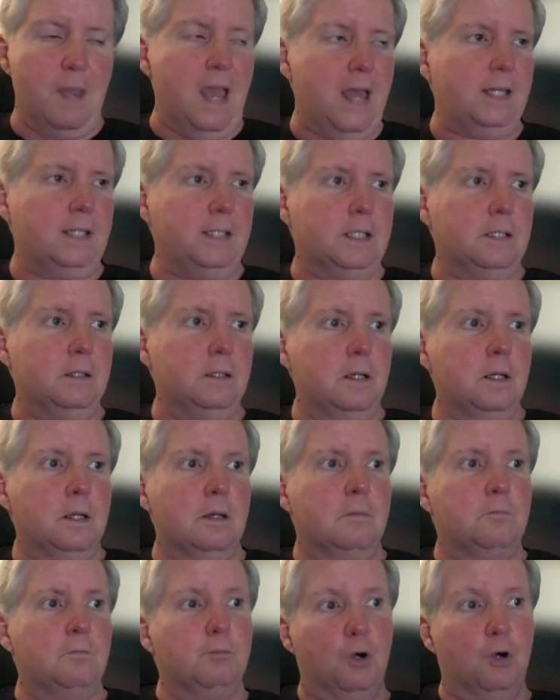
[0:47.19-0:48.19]
And
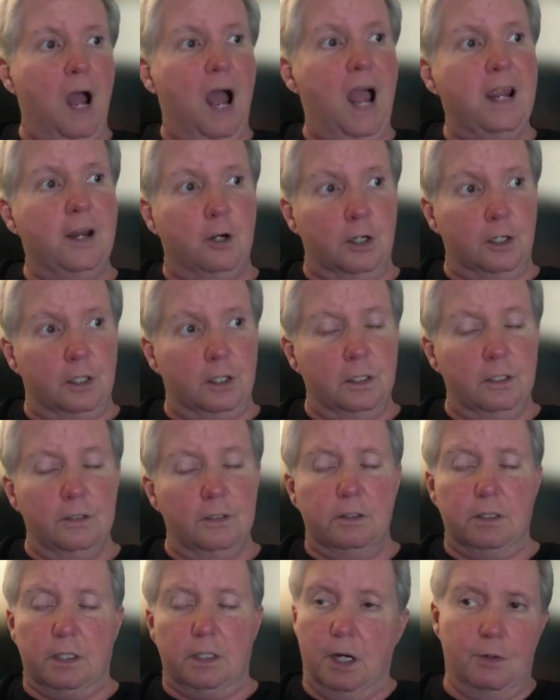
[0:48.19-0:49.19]
prior,
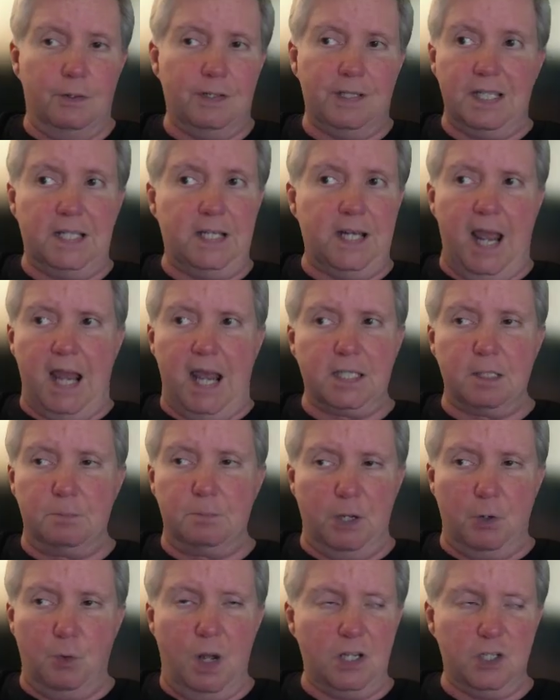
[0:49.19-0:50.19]
it didn't ask
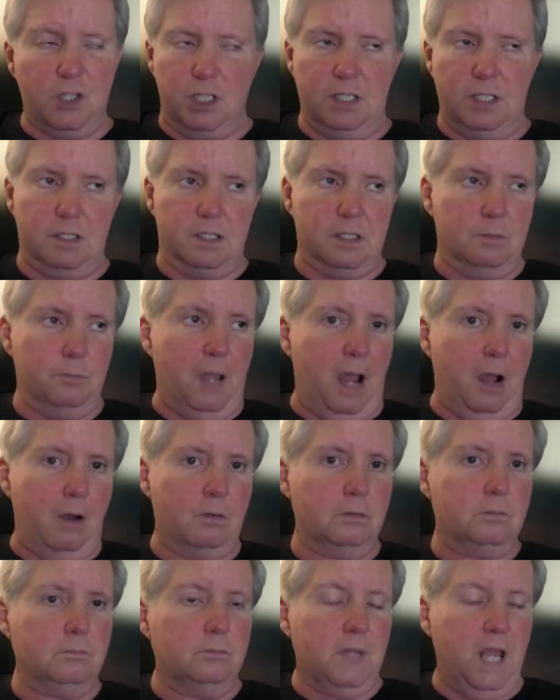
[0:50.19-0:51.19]
me questions
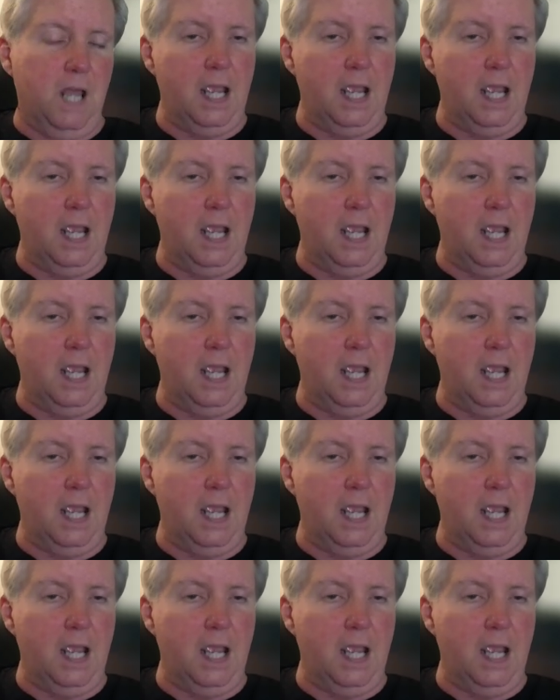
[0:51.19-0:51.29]
about